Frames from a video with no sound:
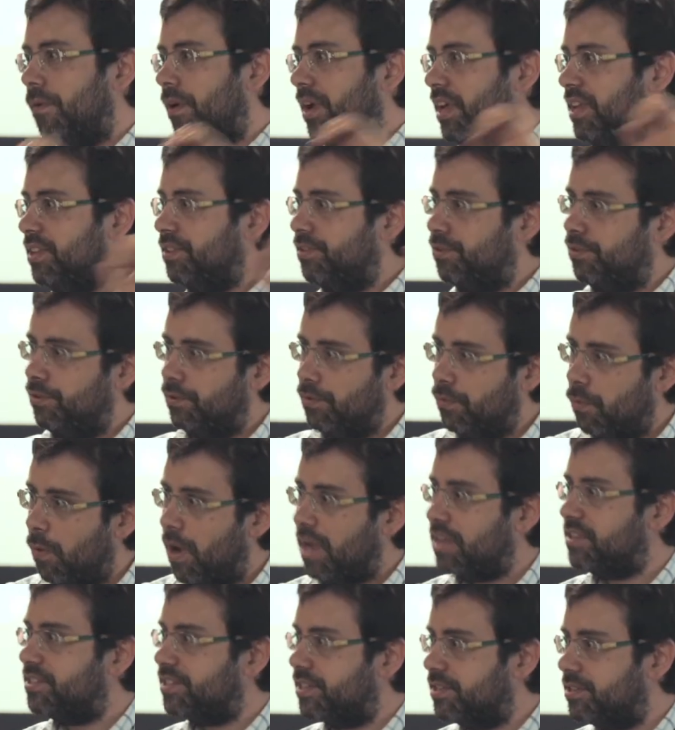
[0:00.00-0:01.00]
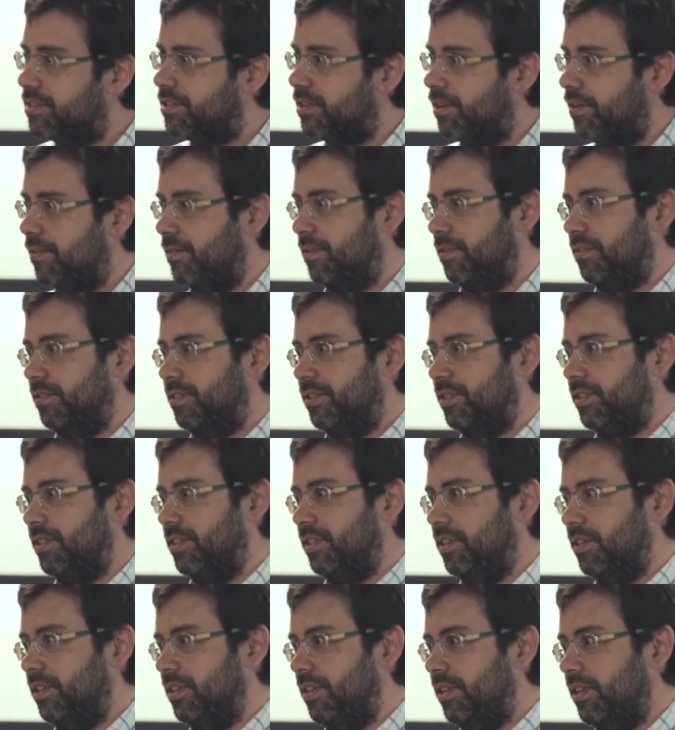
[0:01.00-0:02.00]
into ones and zeros.
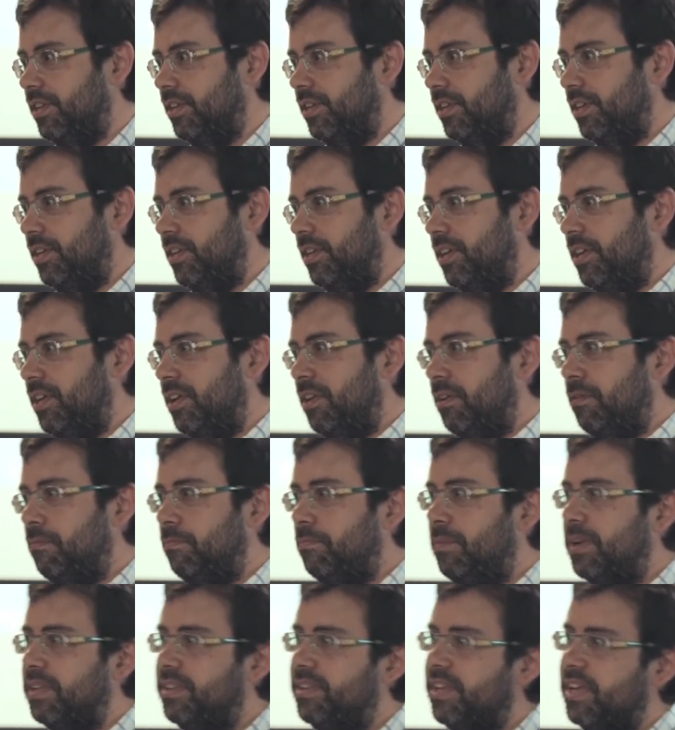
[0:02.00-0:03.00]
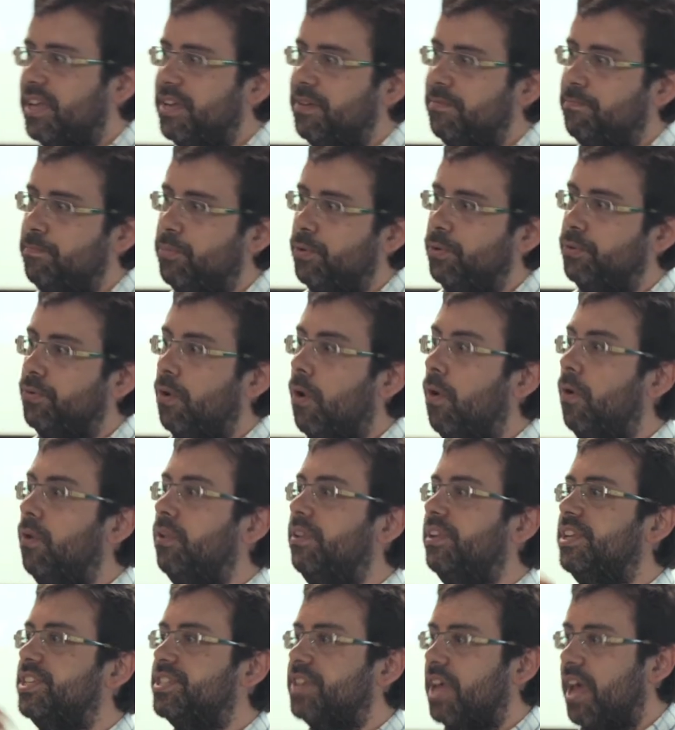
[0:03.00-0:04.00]
But they put all
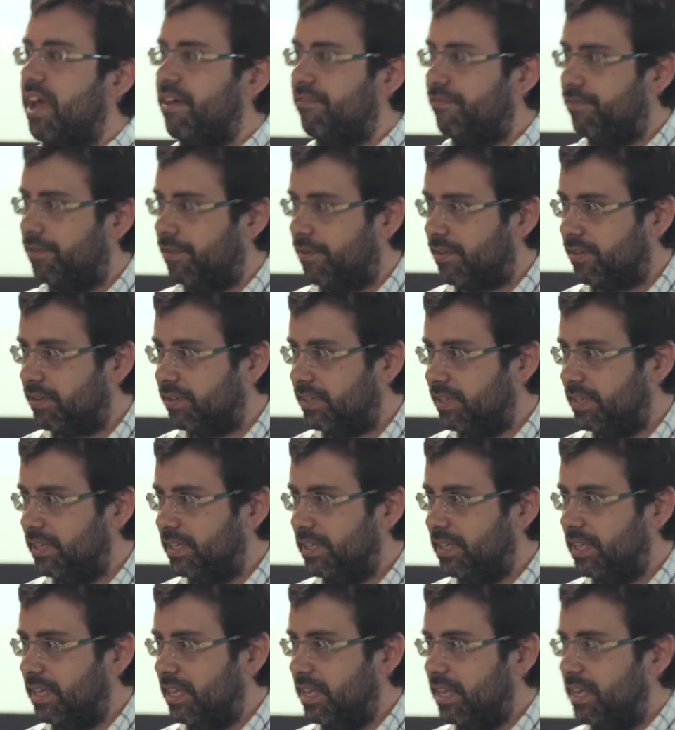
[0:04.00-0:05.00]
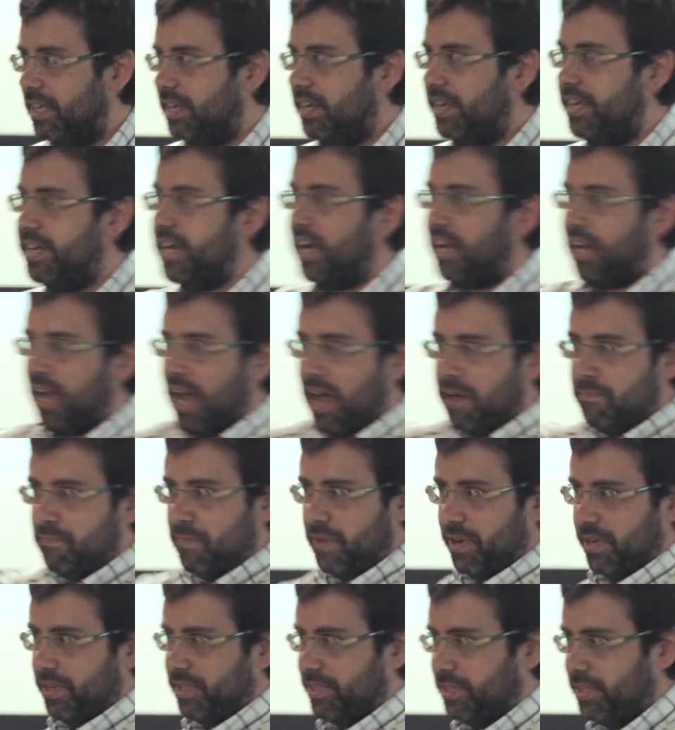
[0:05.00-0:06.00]
this effort in a
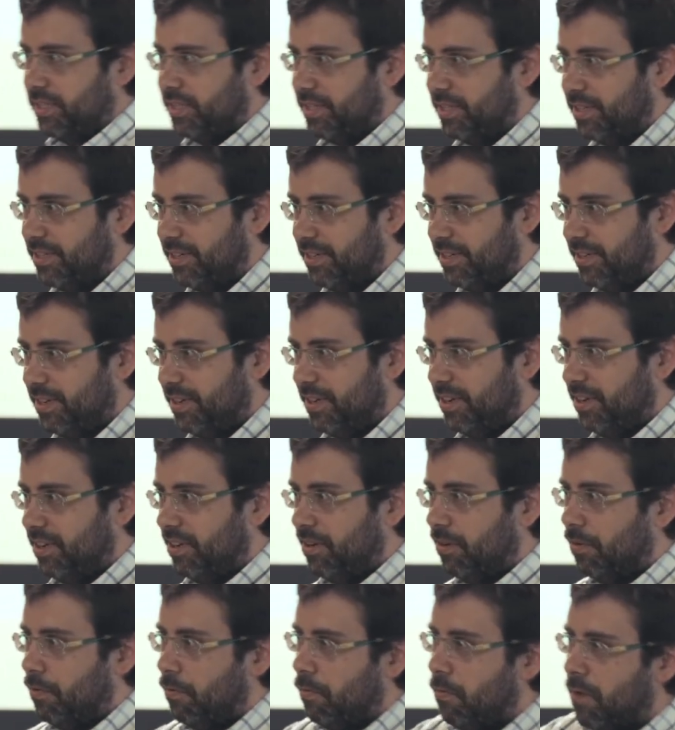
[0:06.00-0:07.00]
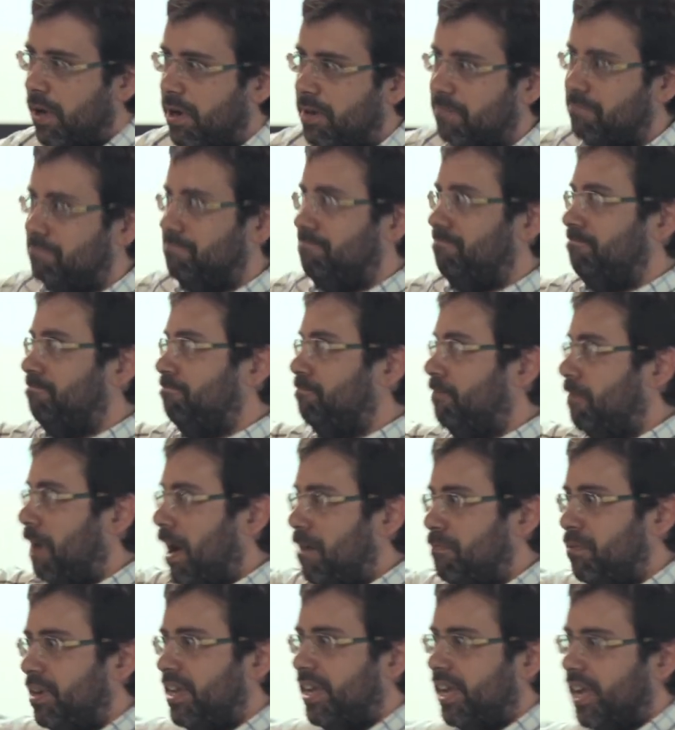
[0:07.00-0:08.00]
canvas where
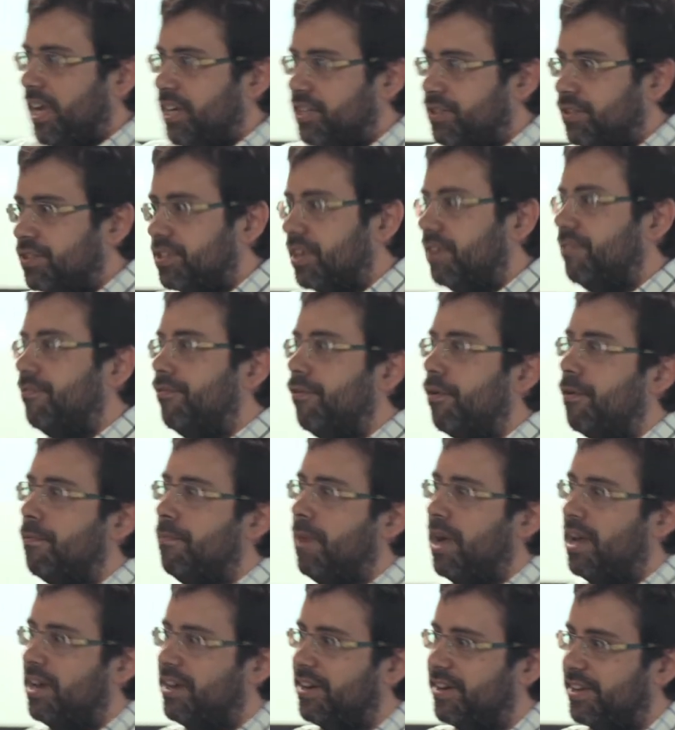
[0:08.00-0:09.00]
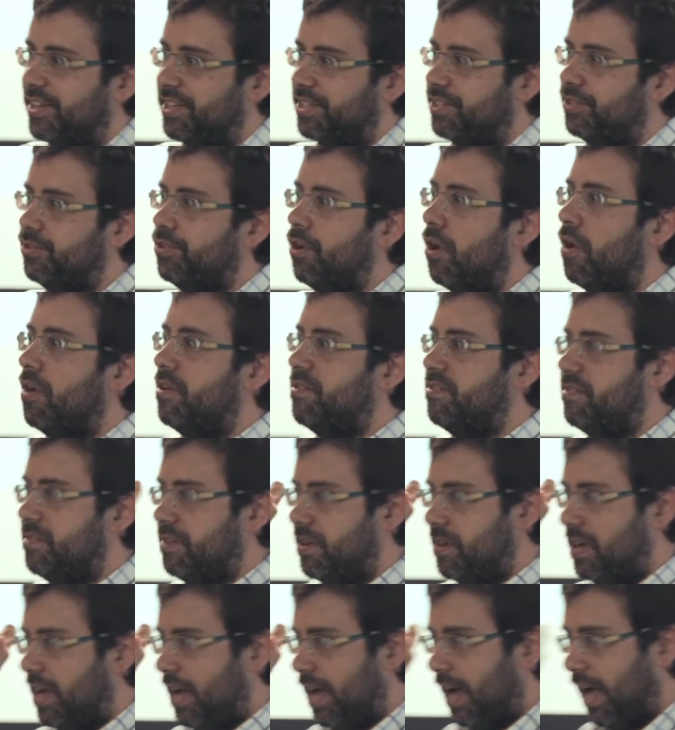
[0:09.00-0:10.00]
publications and formalities don't
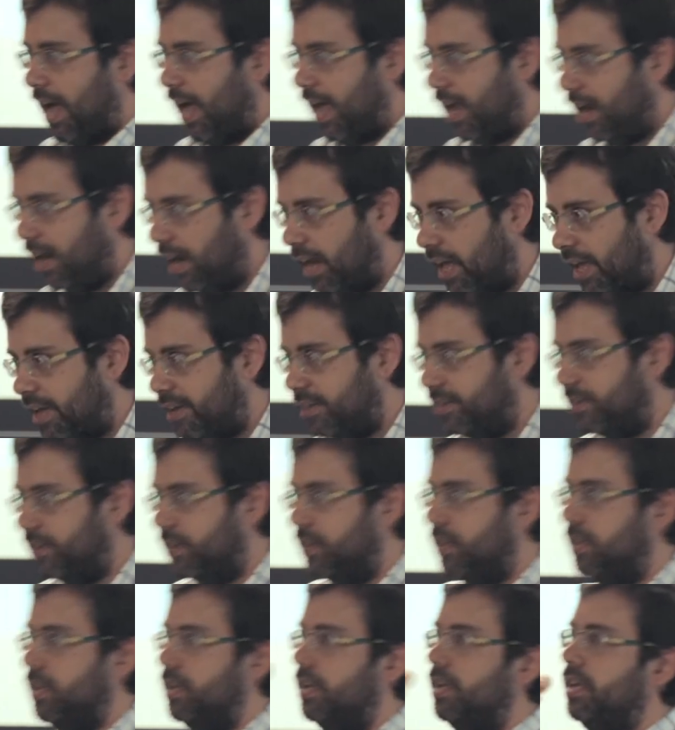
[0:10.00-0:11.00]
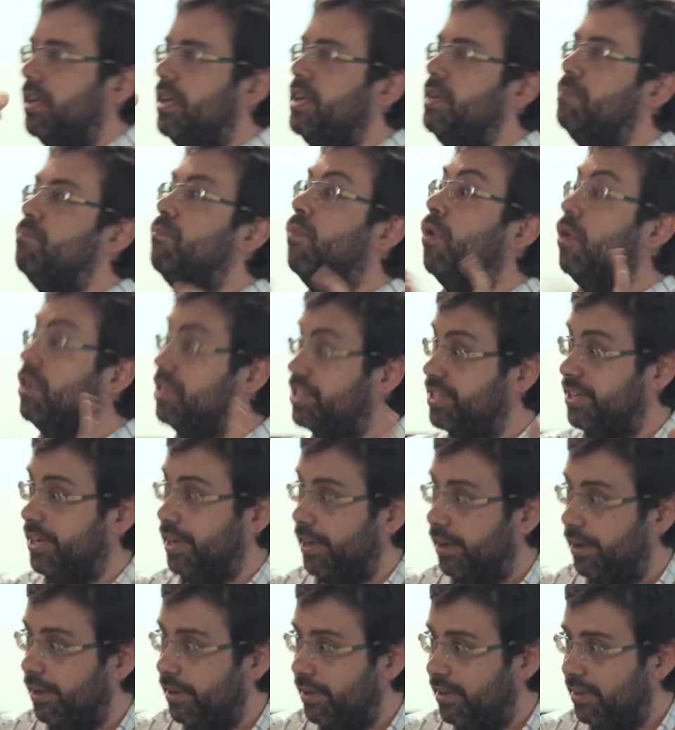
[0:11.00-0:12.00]
highlight
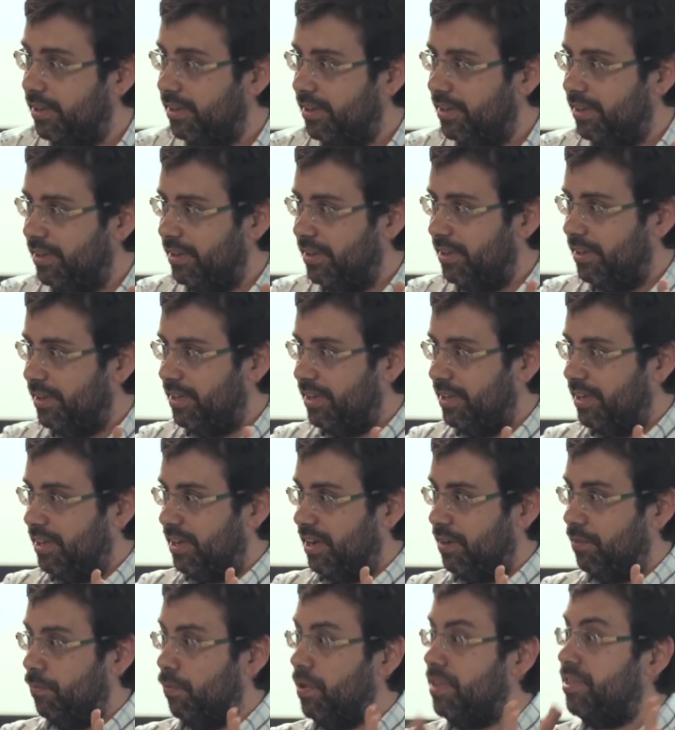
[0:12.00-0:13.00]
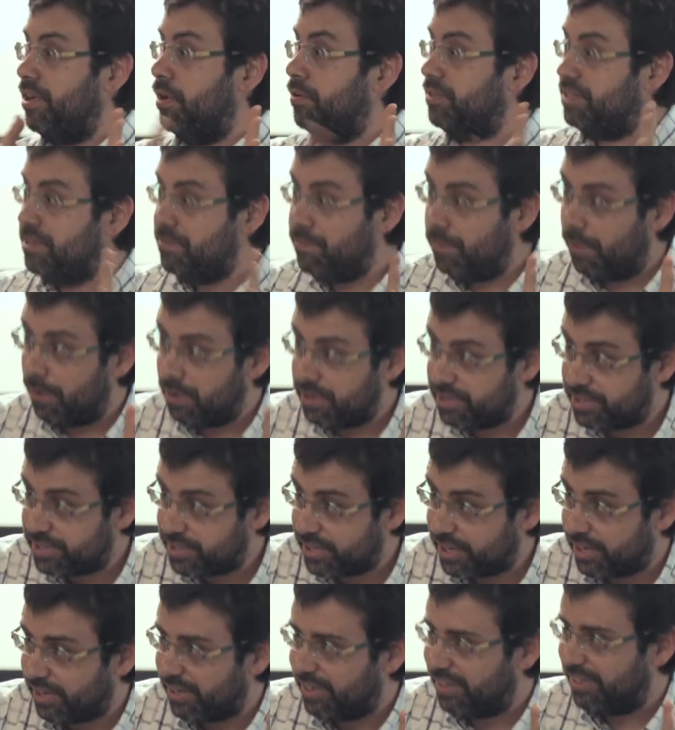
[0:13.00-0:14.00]
invoicing. And without invoicing,